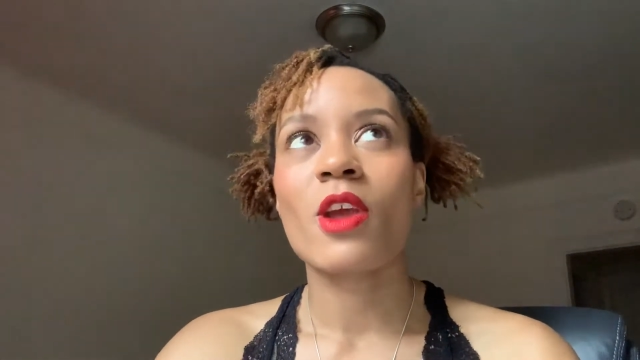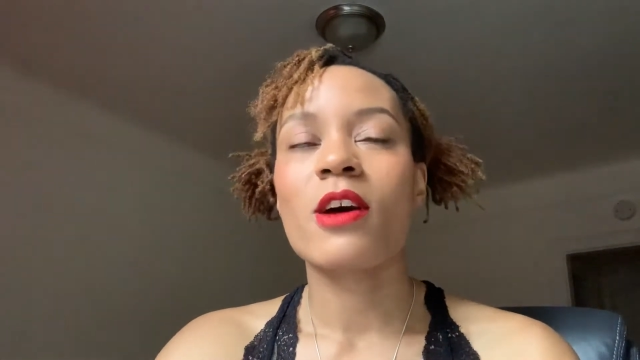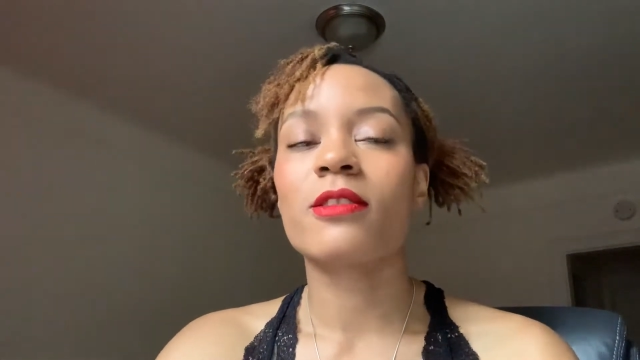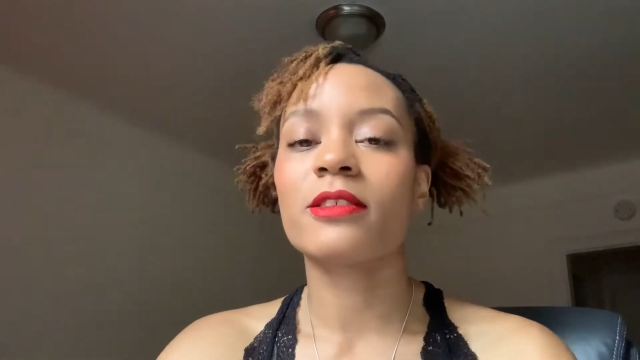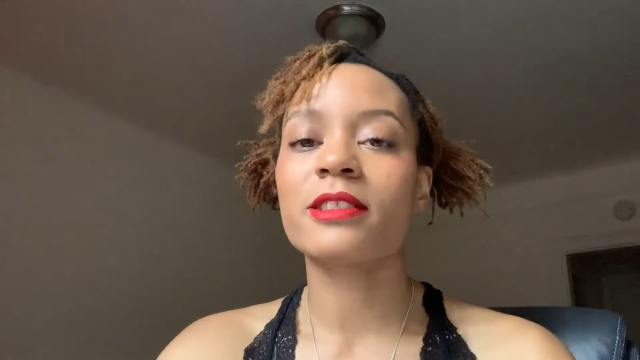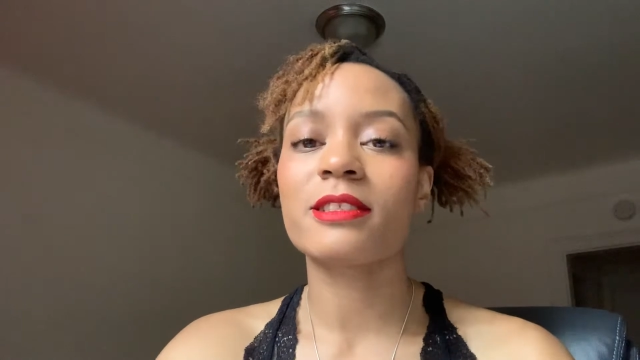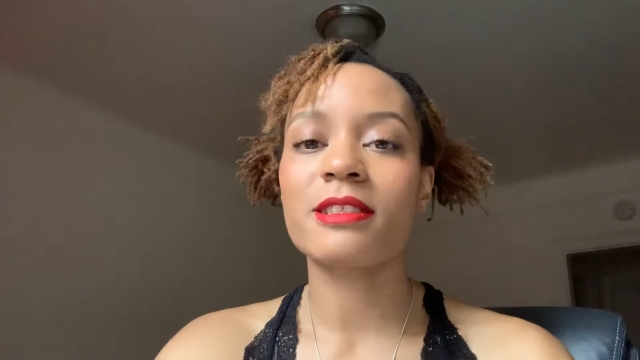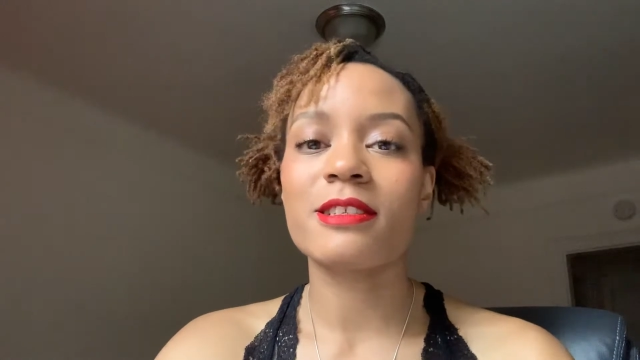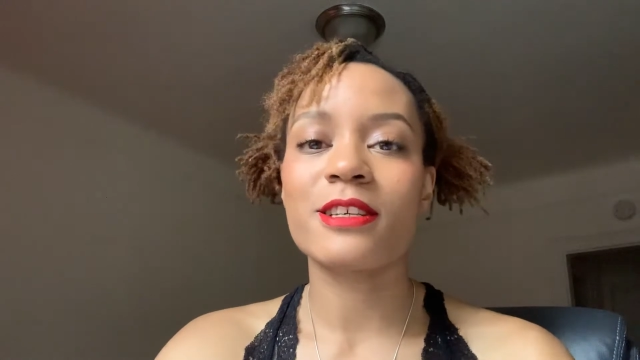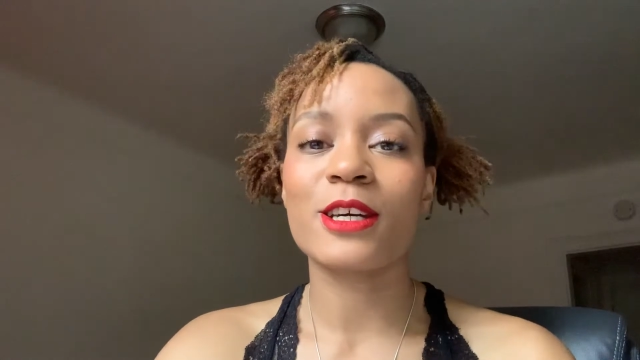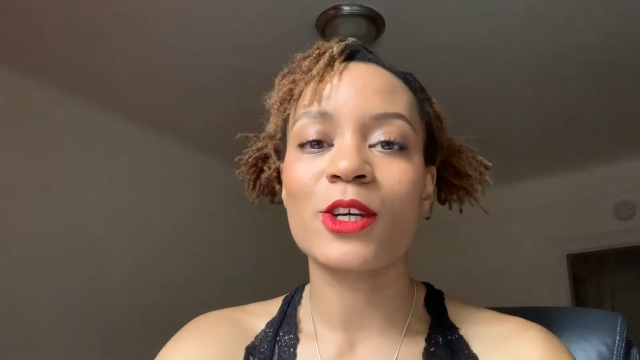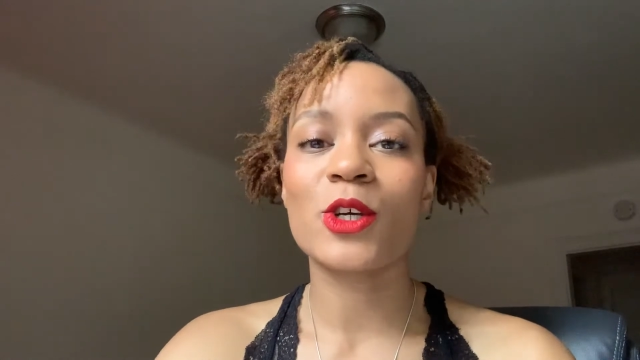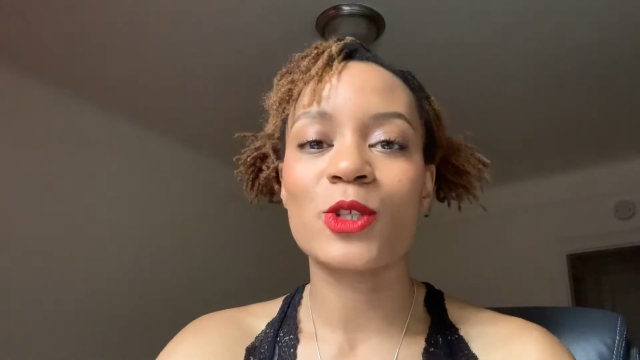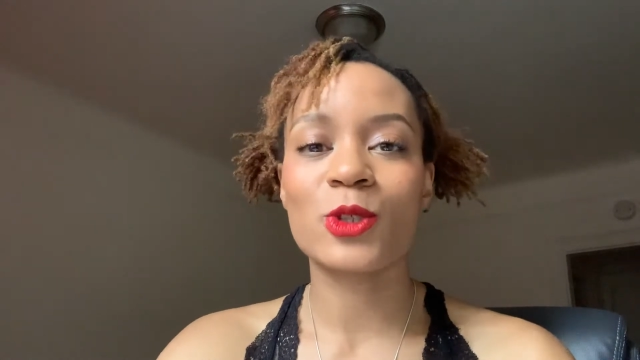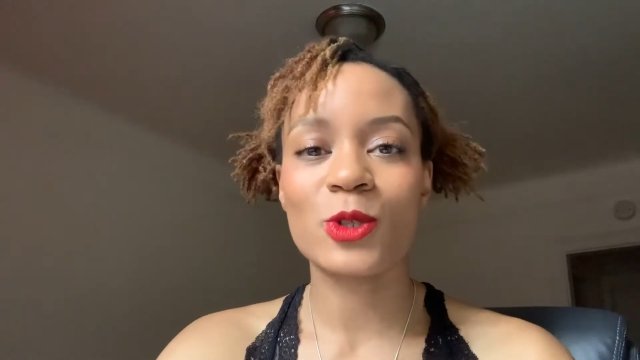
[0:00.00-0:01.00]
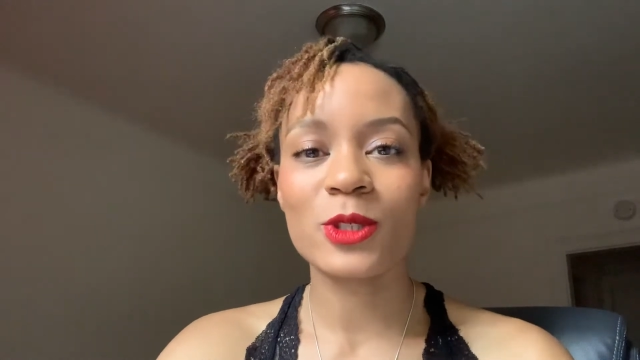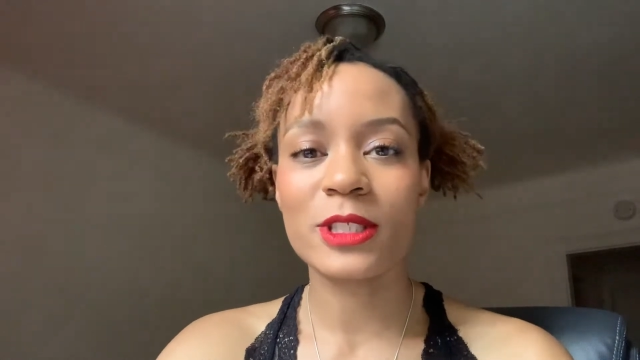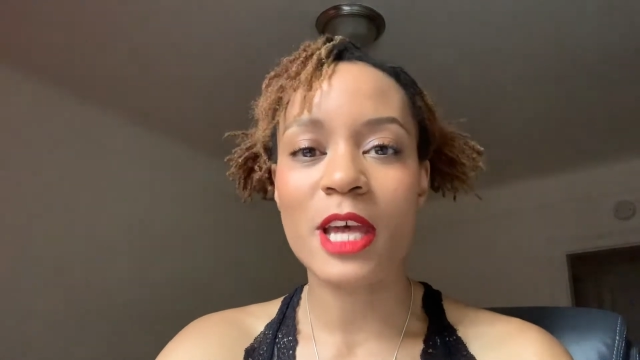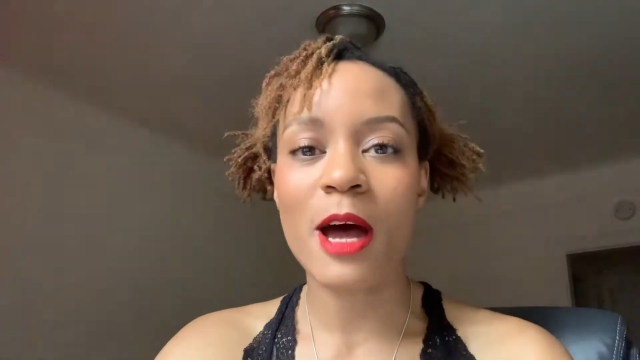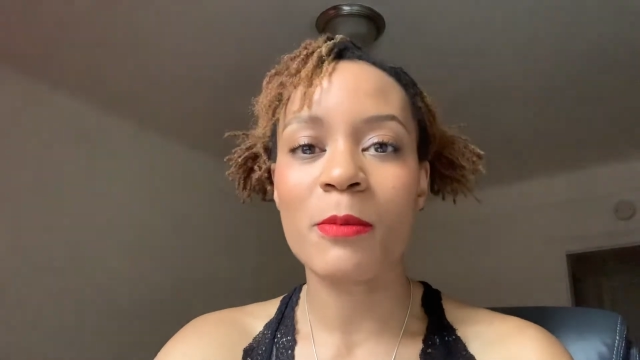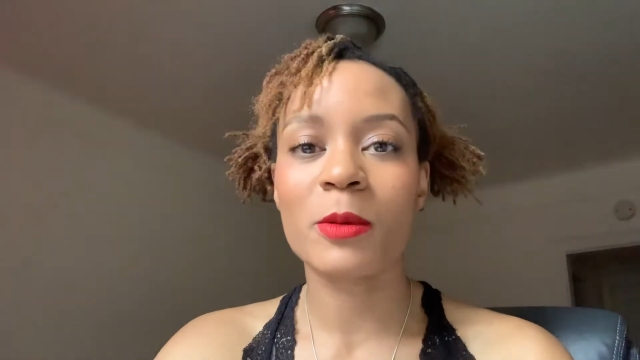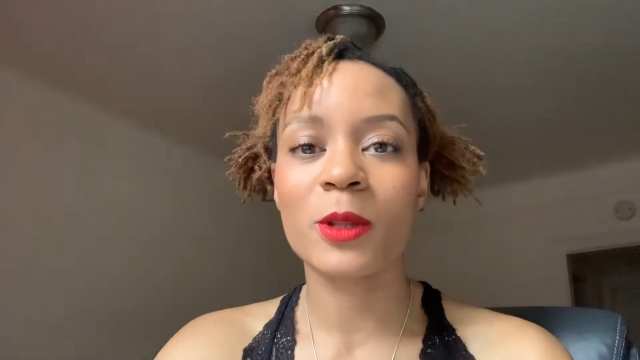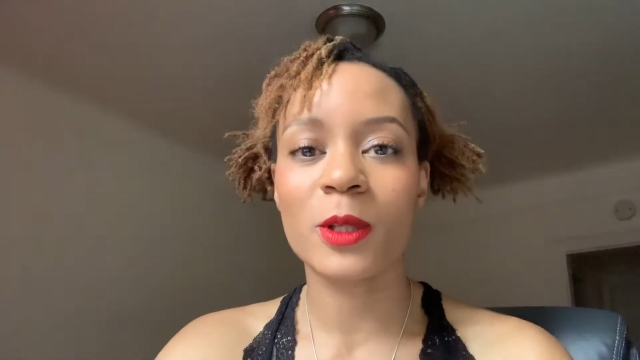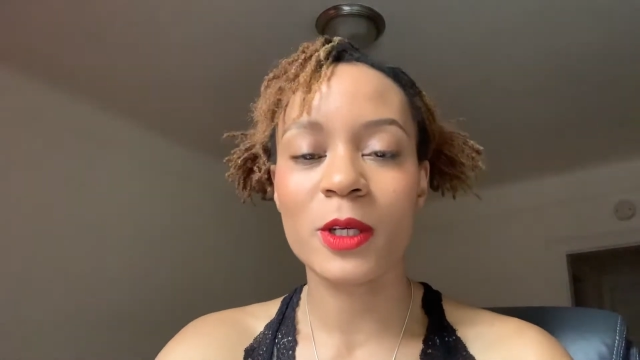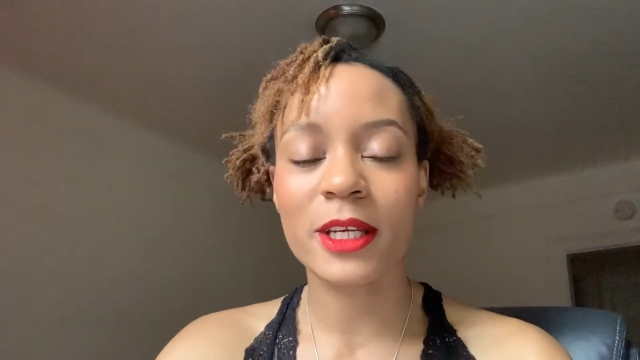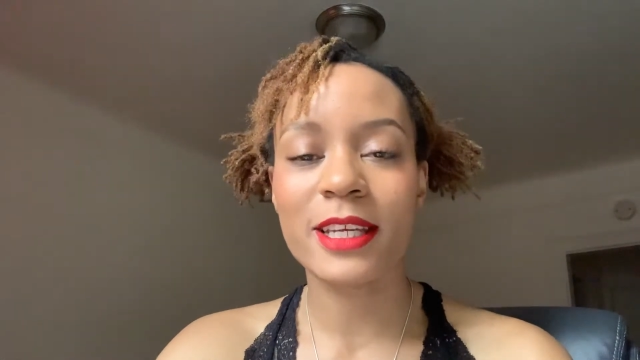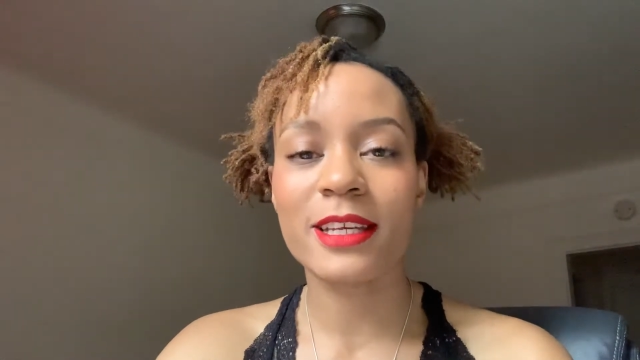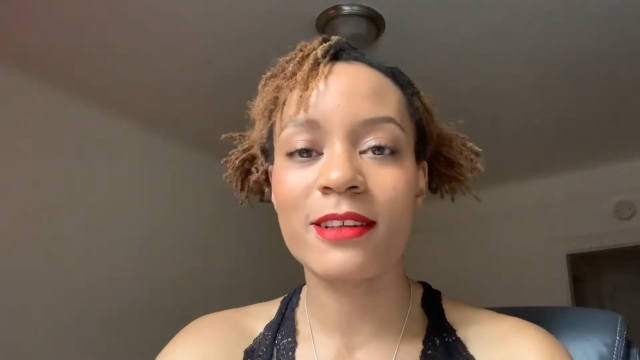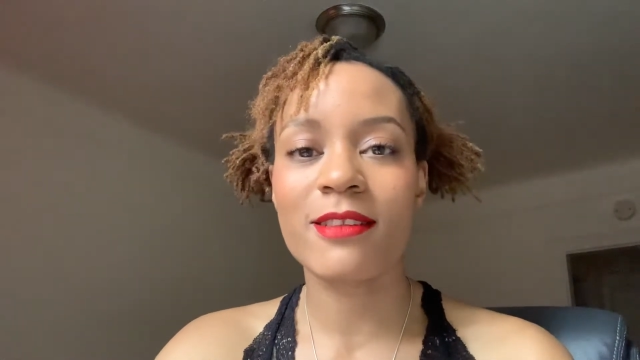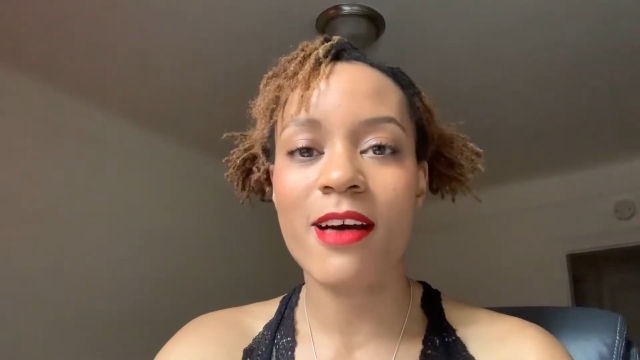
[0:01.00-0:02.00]
"Latia, could you stop
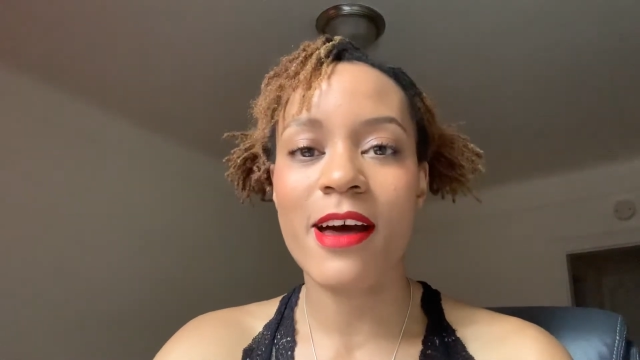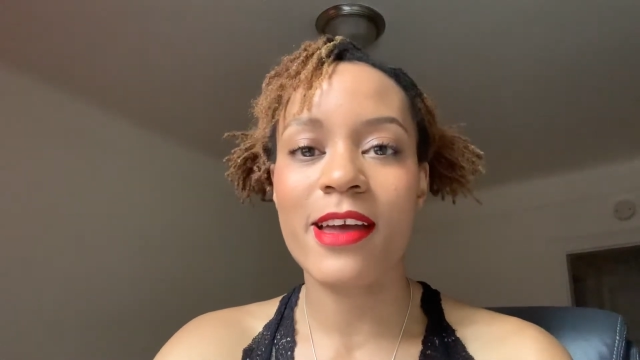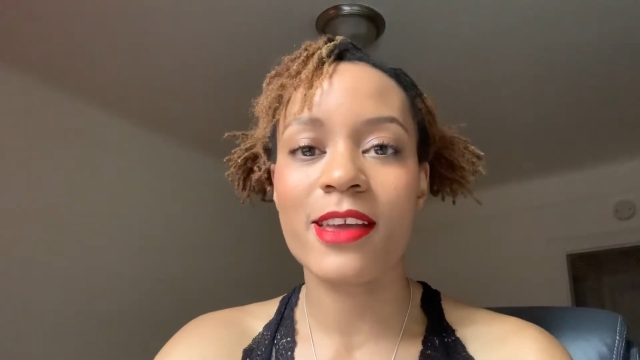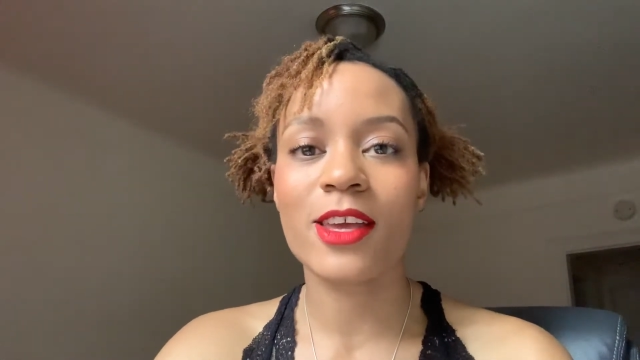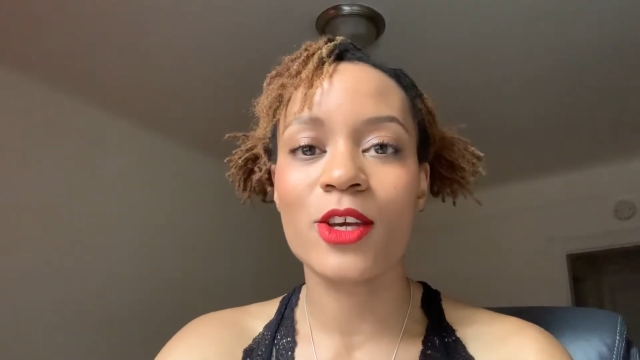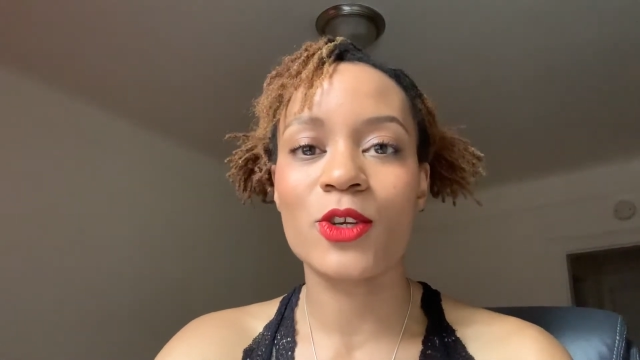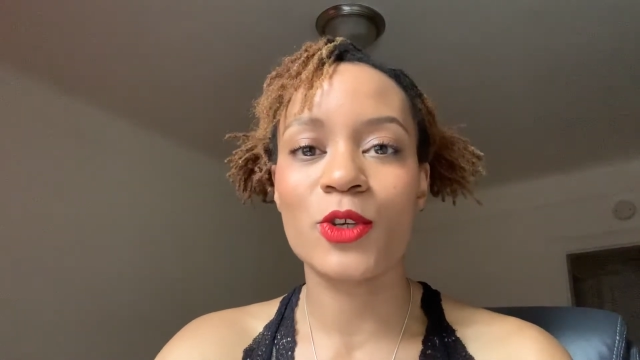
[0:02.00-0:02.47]
looking like